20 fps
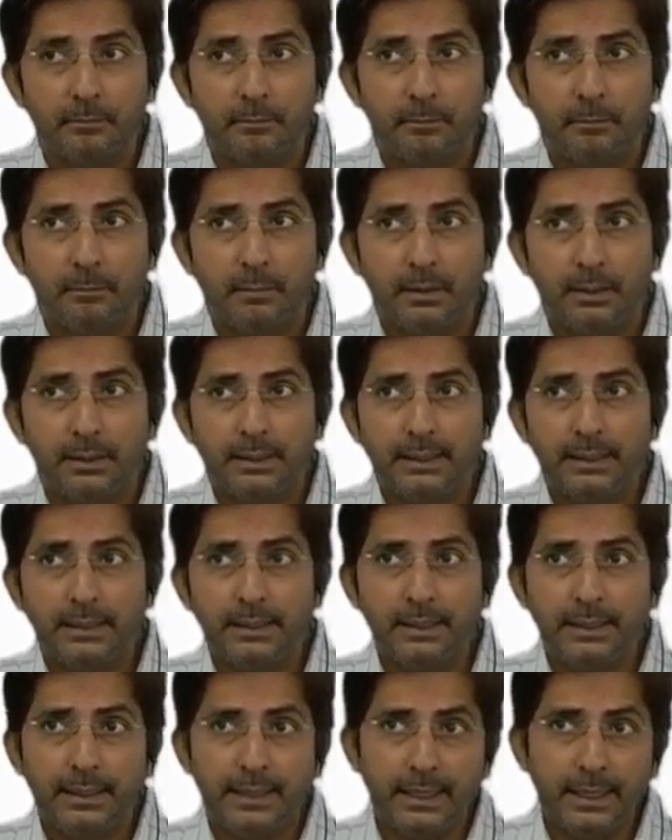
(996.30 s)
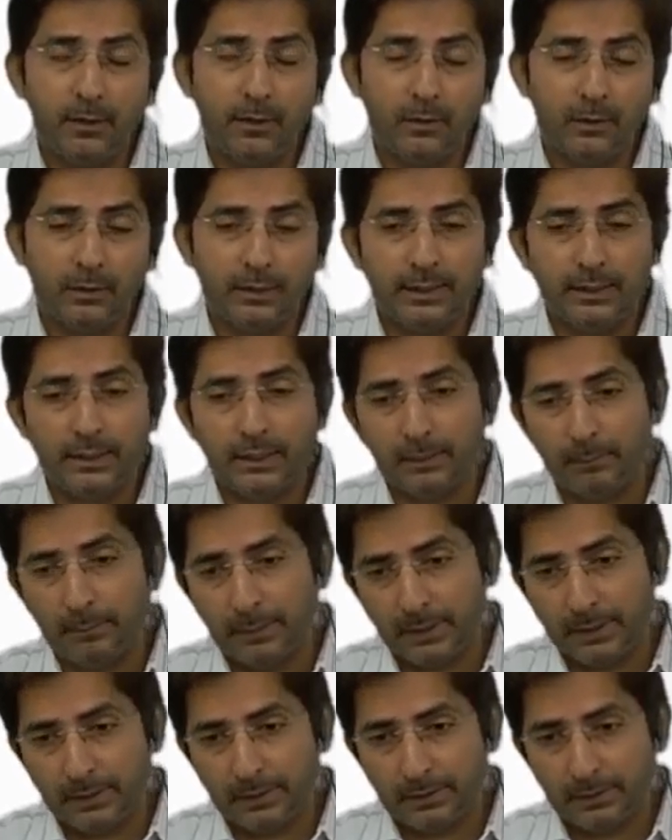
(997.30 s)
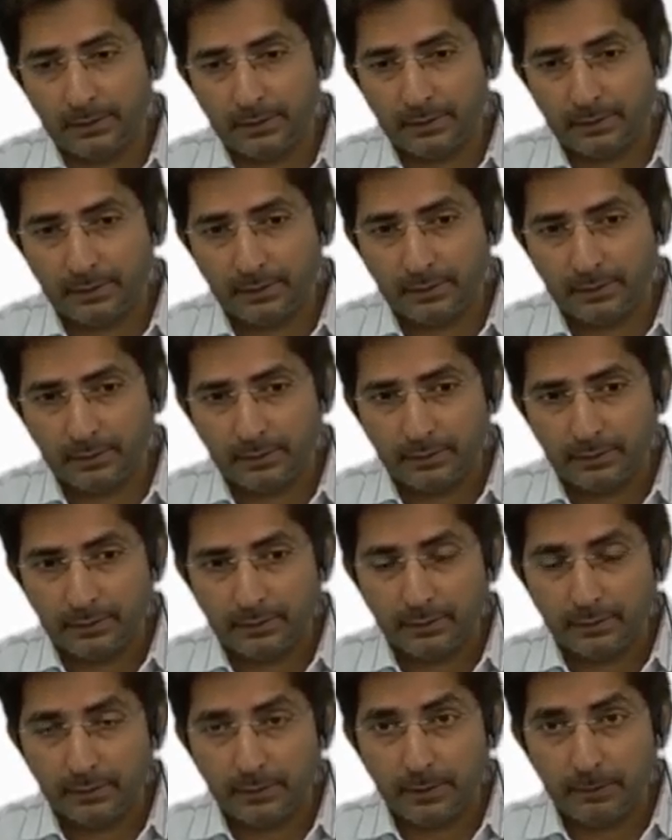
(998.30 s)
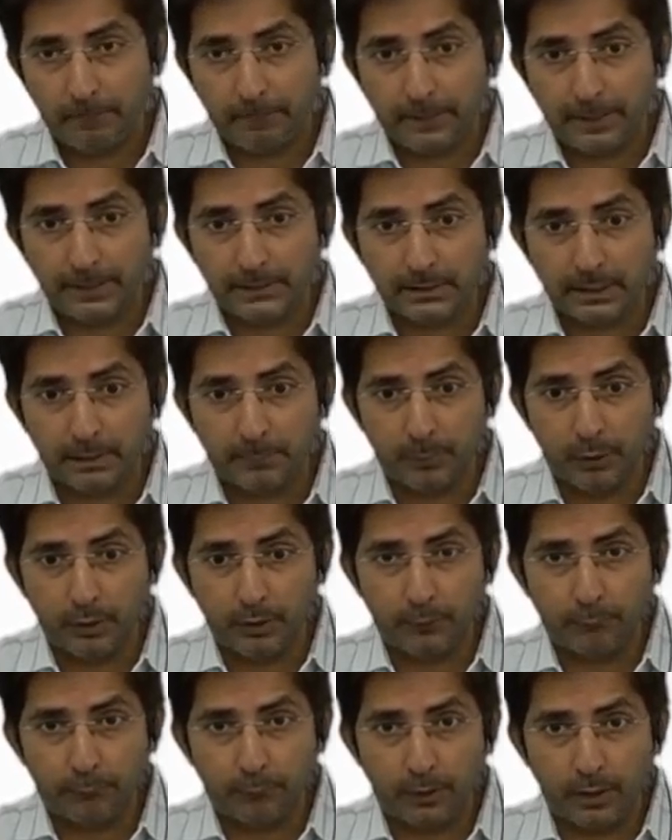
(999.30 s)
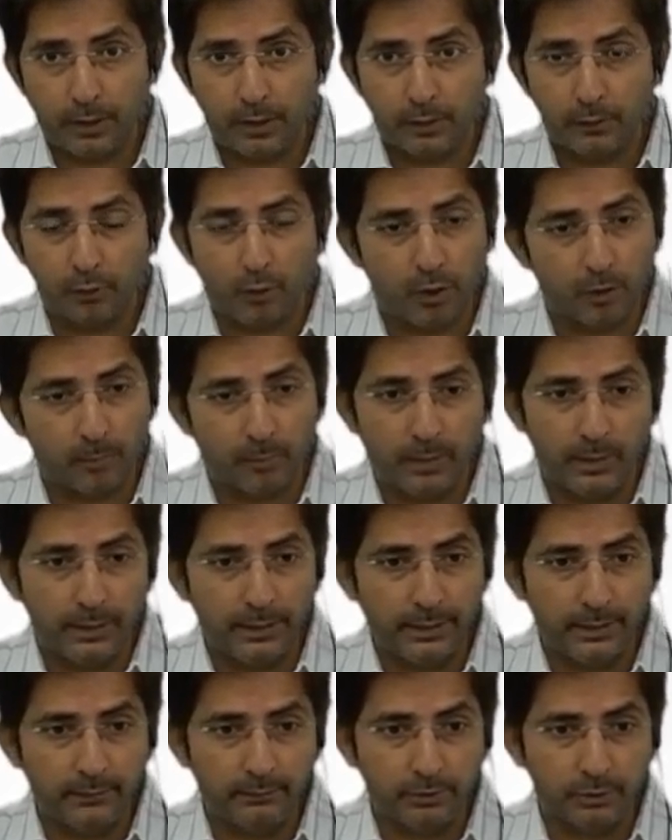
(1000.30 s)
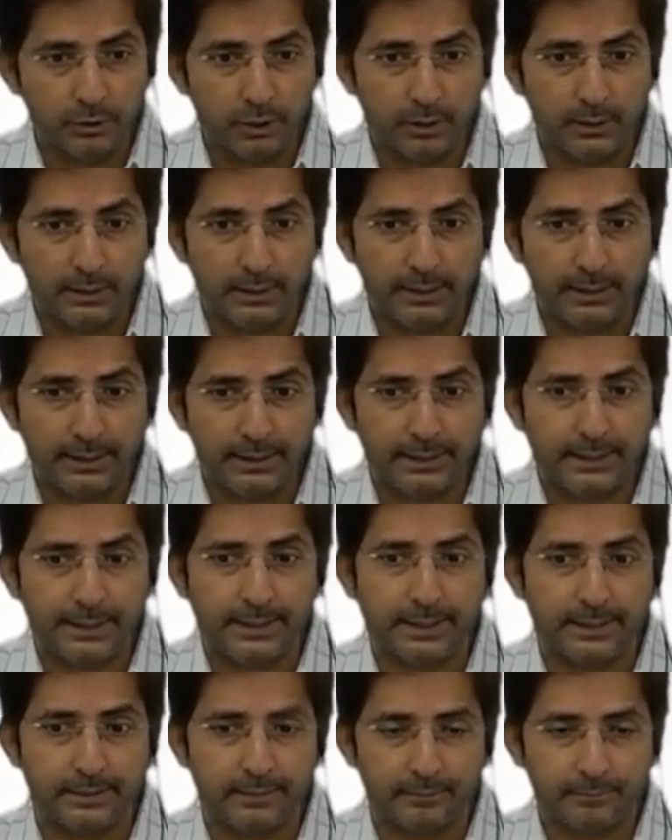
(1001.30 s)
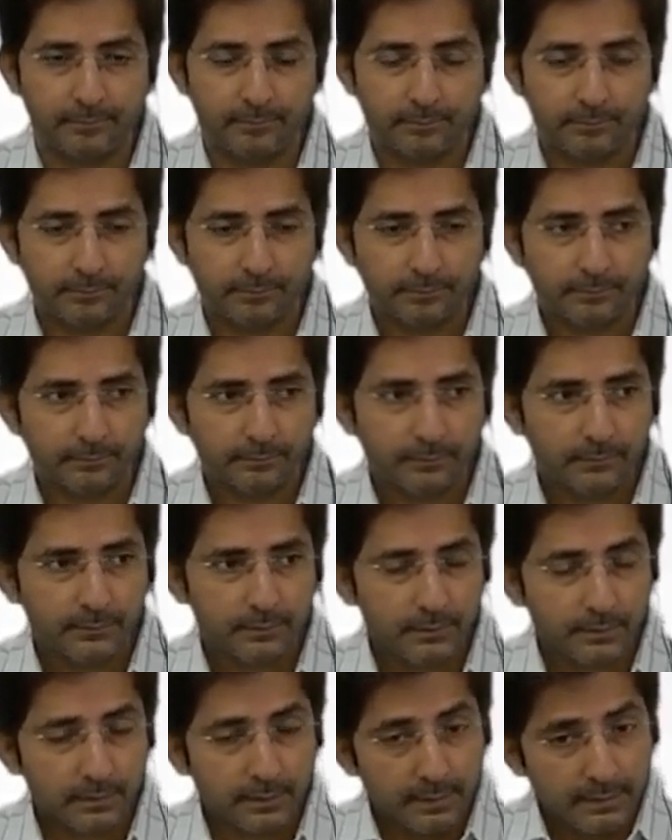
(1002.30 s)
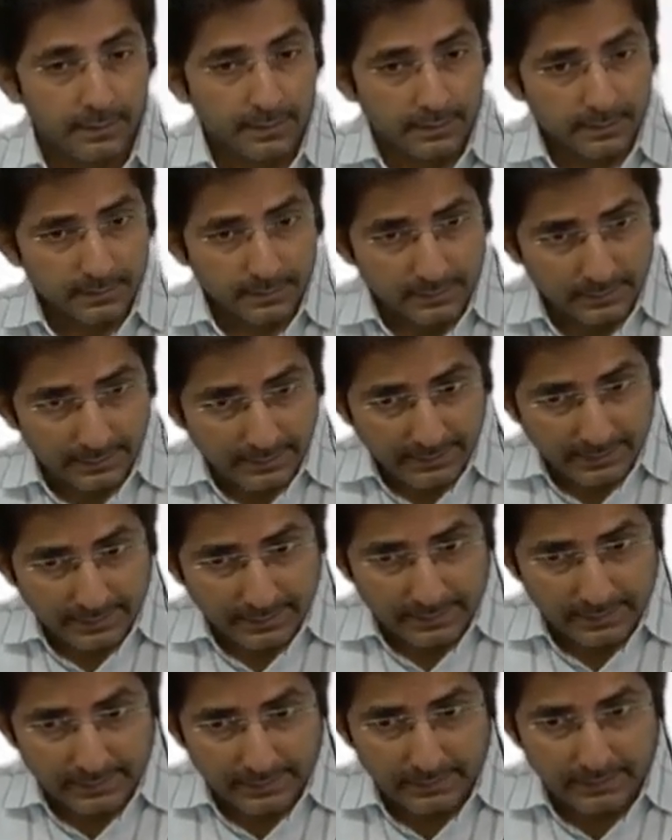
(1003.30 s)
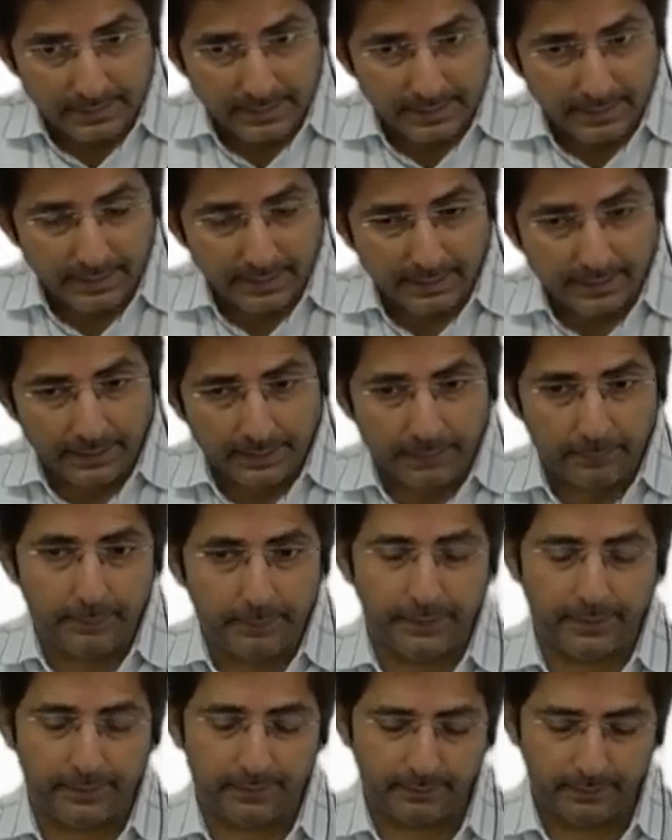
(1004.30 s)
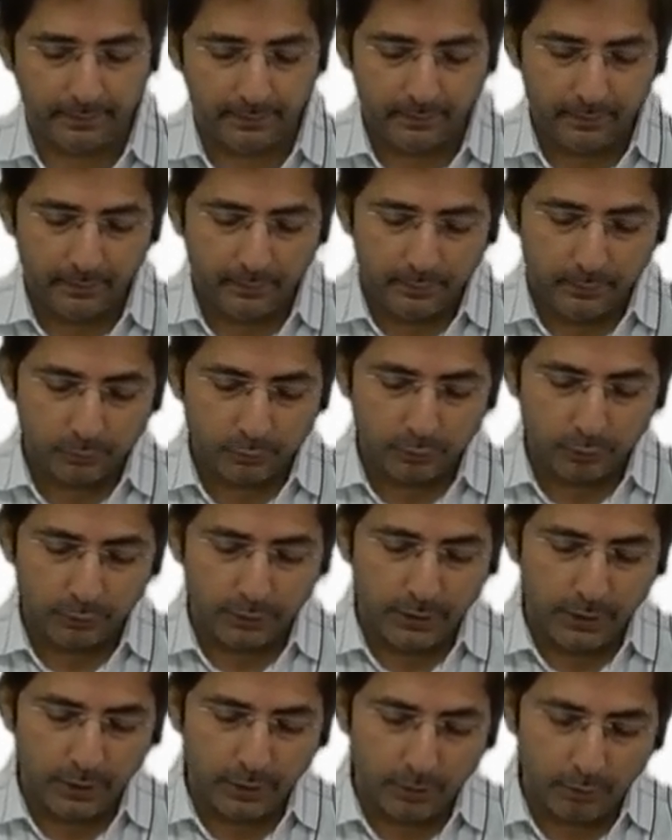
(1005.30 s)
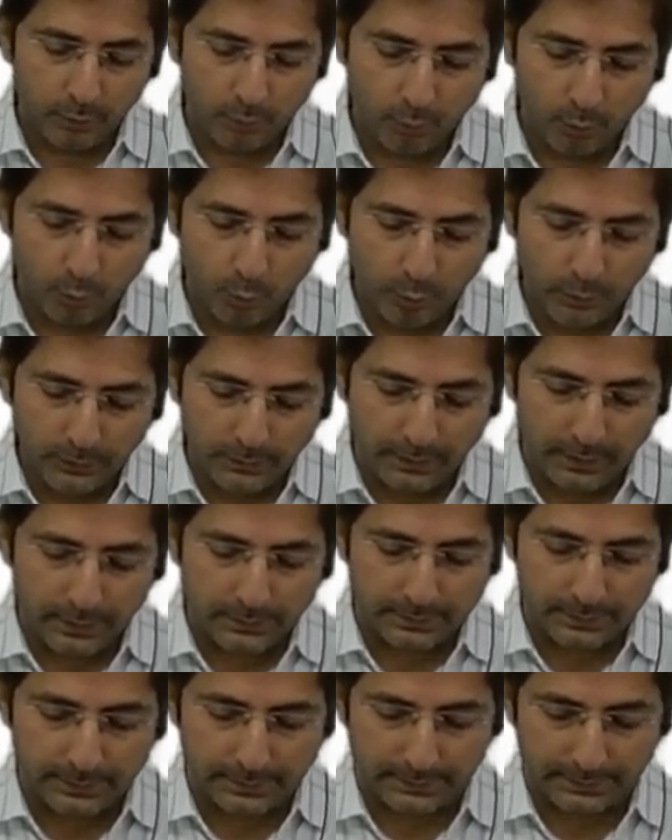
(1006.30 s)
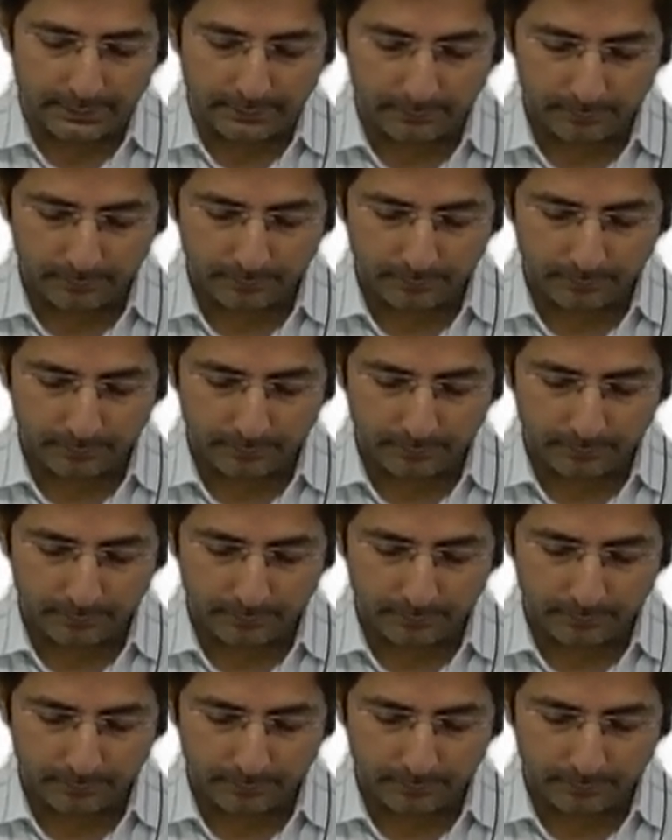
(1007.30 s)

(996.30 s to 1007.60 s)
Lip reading: But TTA or TTB? Depends upon if you are a normal individual then TTA. Senior citizen then TTB. So here who is the assessee?